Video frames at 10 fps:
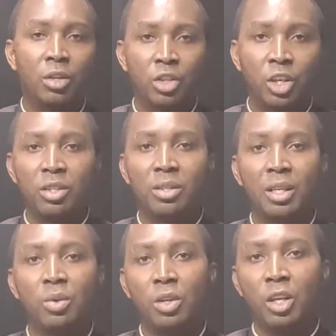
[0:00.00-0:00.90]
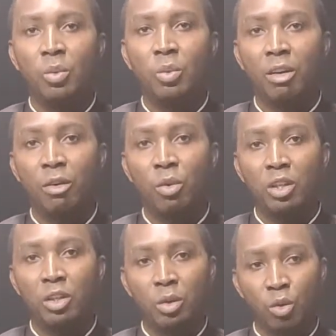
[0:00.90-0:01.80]
changes that you need whenever you
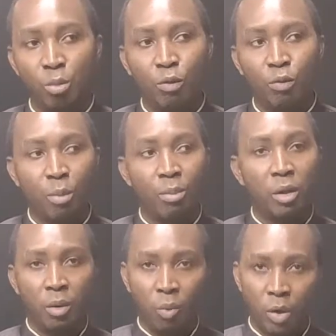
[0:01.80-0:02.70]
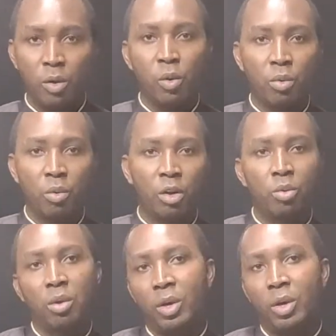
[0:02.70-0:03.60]
want to move from the way you are doing
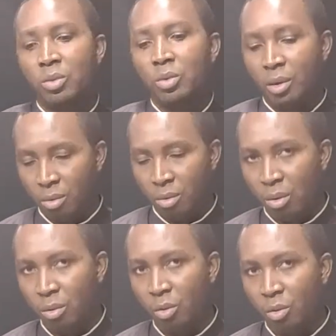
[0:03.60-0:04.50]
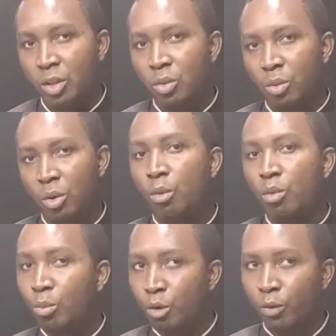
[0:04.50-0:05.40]
to the ways you want
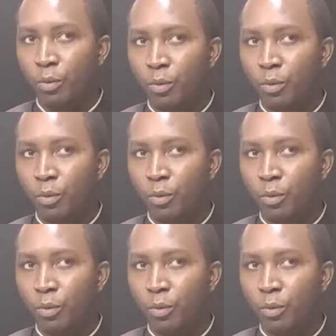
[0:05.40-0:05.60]
to move.